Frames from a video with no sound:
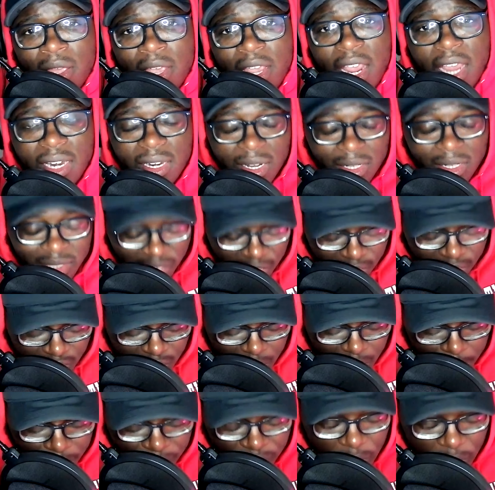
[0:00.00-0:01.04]
It didn't take
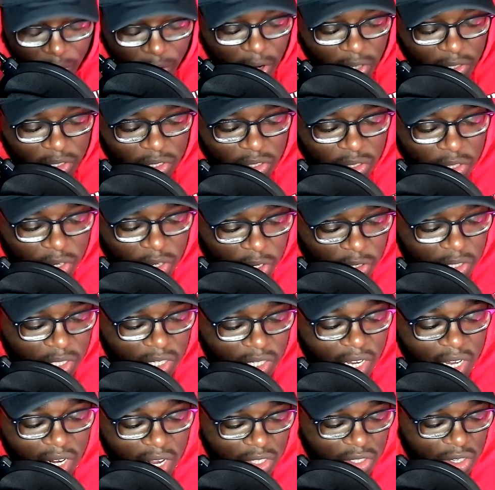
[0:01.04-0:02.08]
him 400 years to
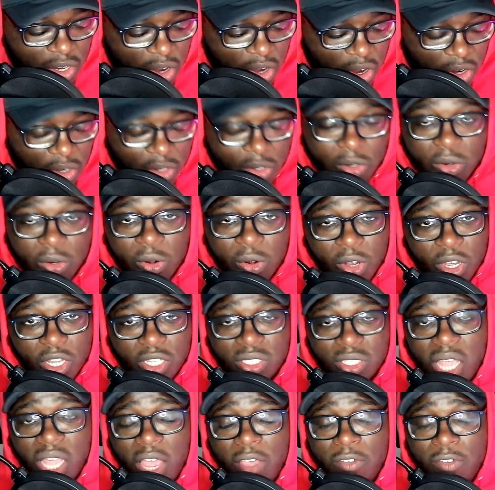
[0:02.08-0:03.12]
get his uncle or his
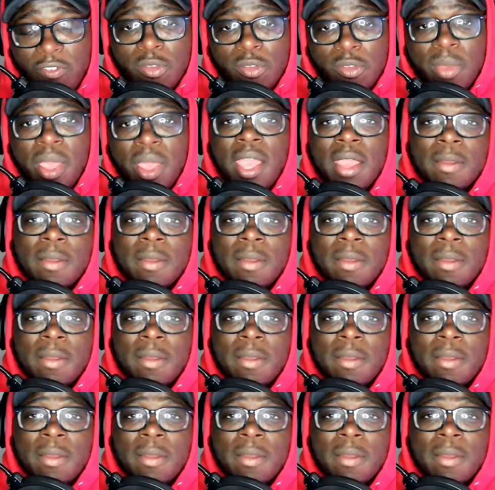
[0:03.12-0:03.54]
nephew back,